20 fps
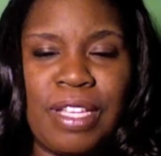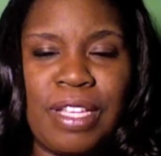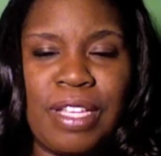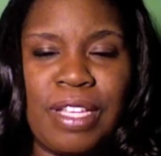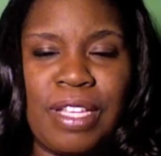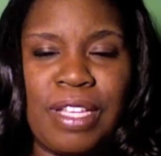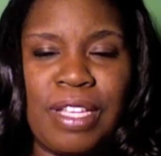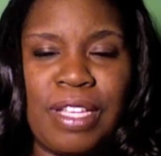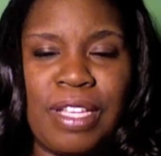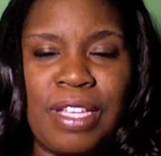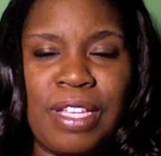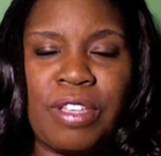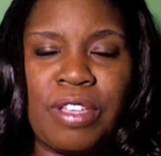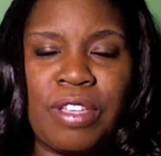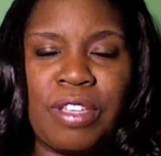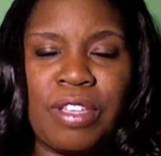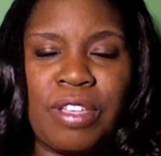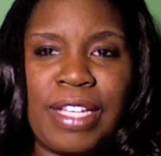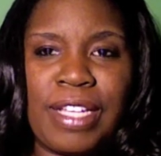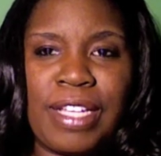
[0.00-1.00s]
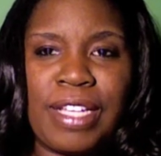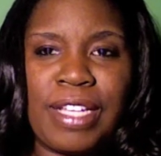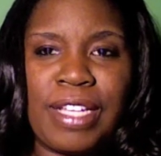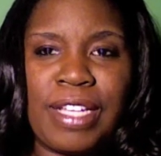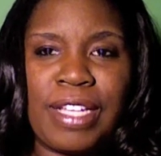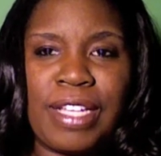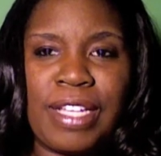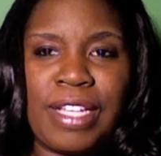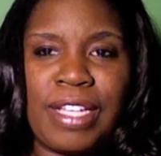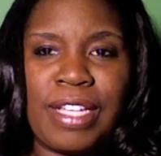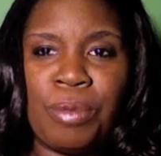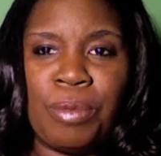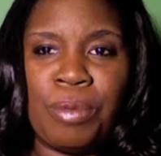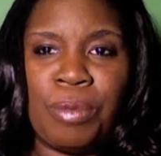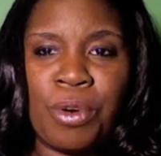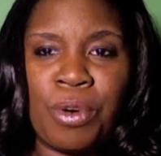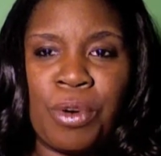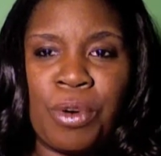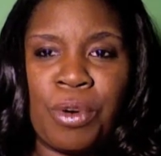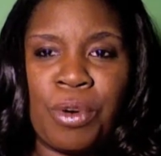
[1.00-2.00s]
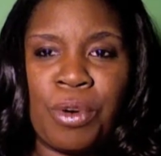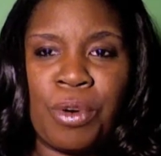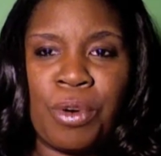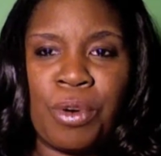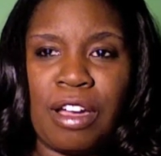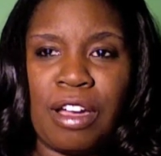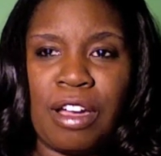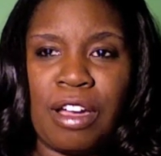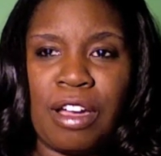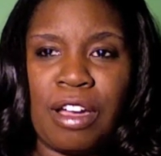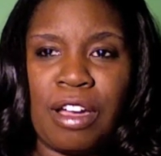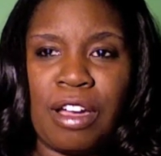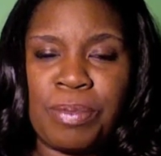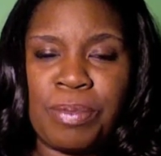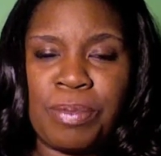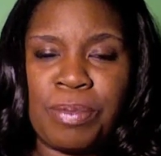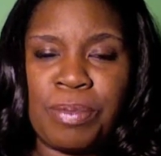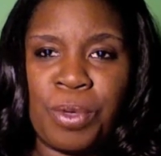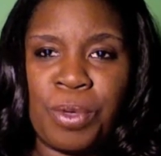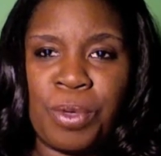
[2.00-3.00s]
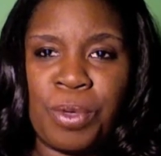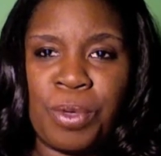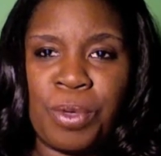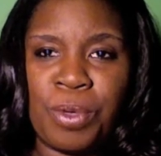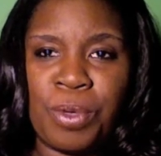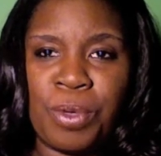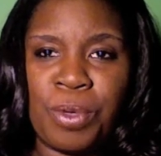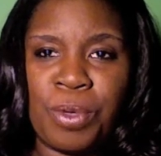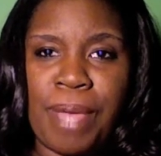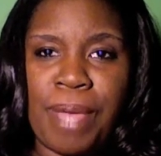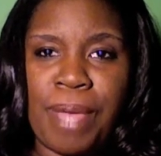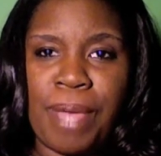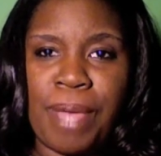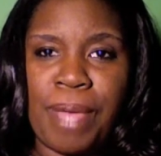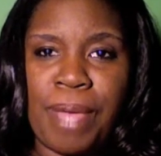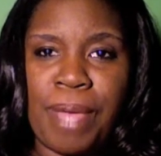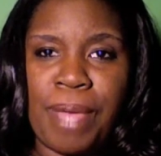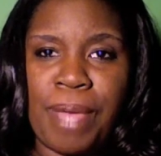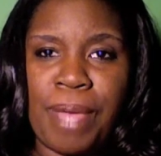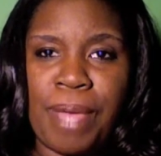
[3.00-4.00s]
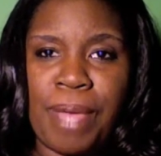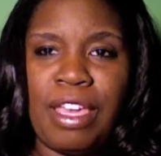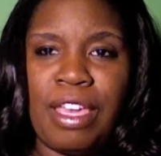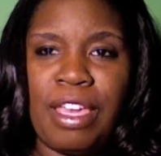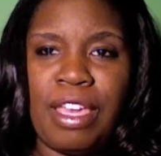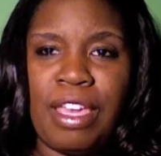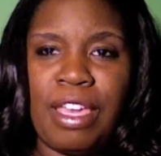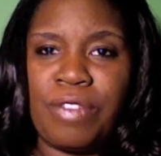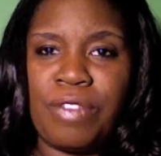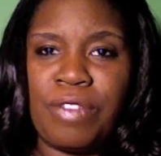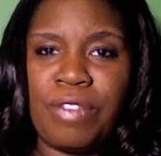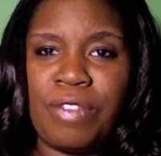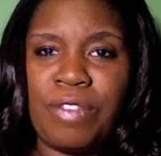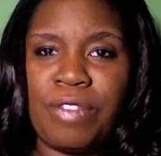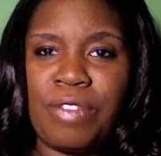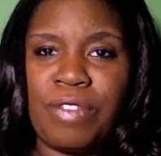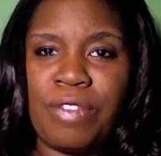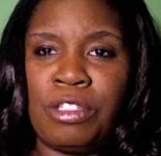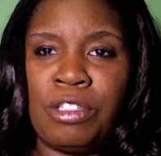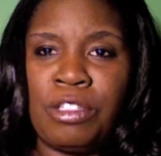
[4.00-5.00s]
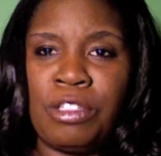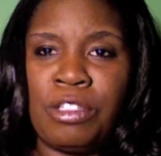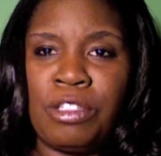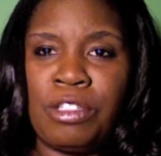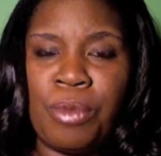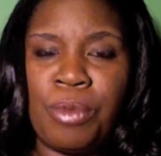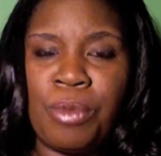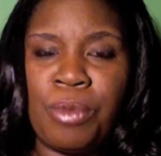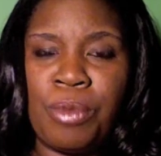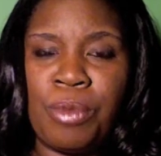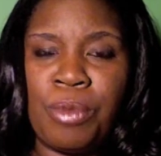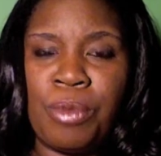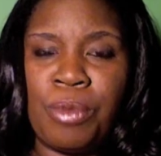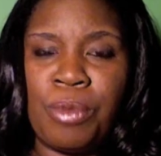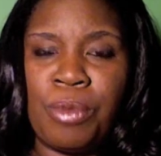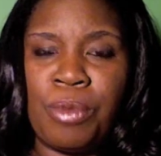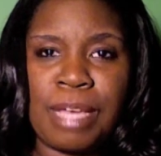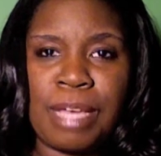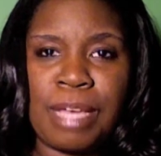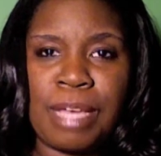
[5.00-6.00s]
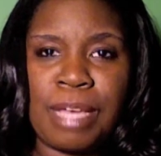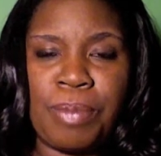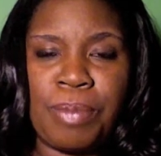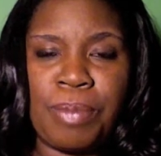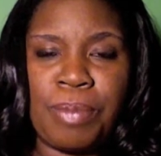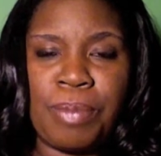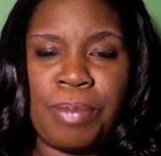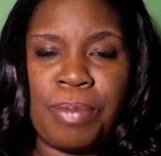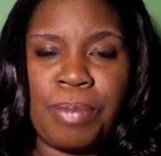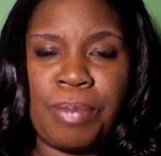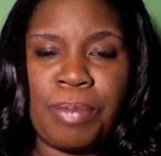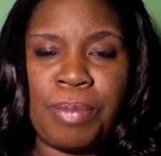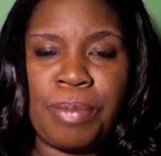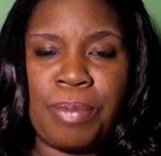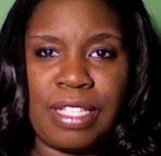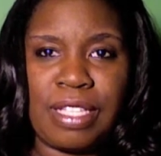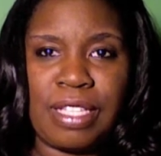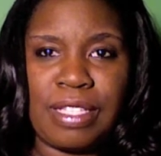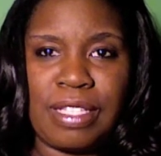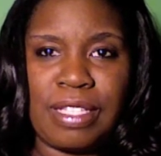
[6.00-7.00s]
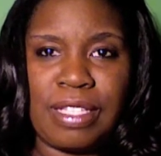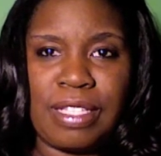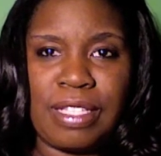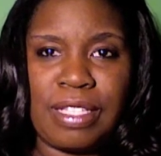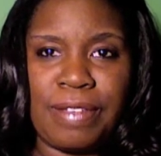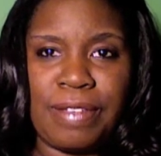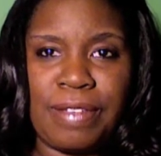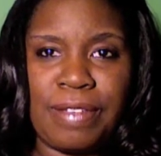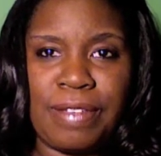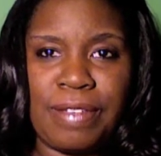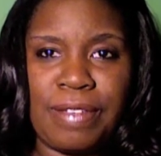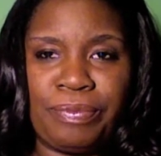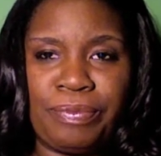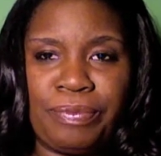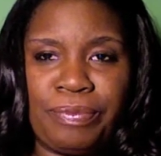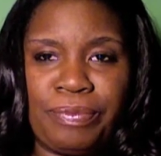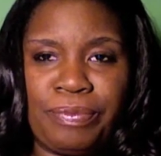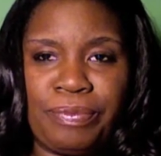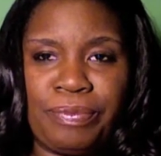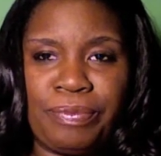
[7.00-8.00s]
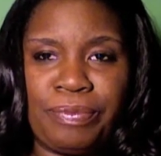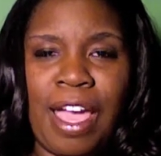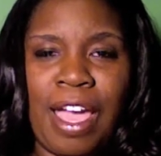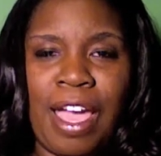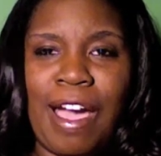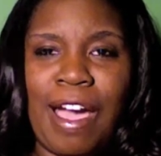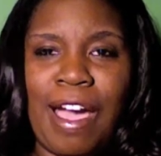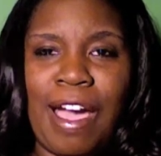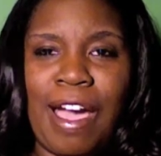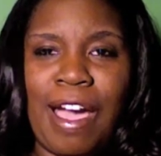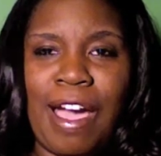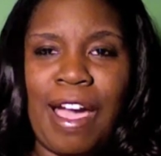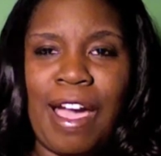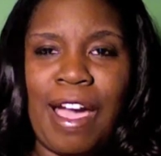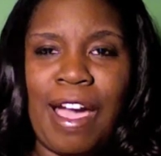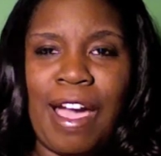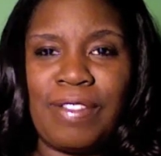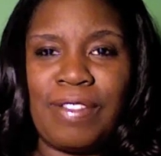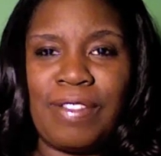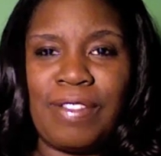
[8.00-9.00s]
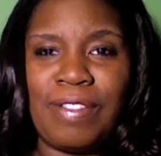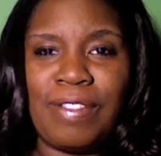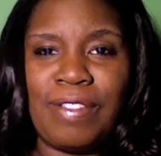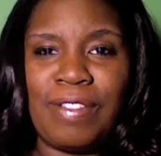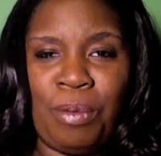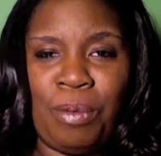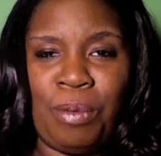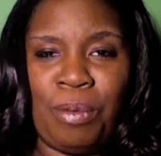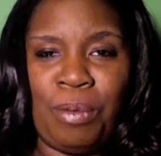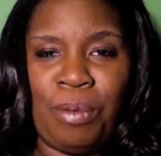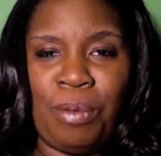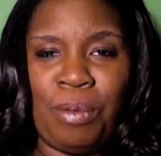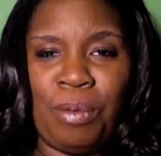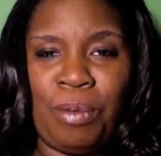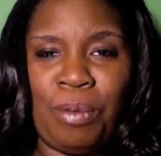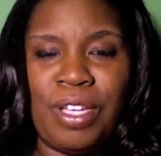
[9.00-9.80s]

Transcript: So you can find out a little bit more about the office before you come back, and you can find out a little bit more about the types of patients that they see. I would love to help you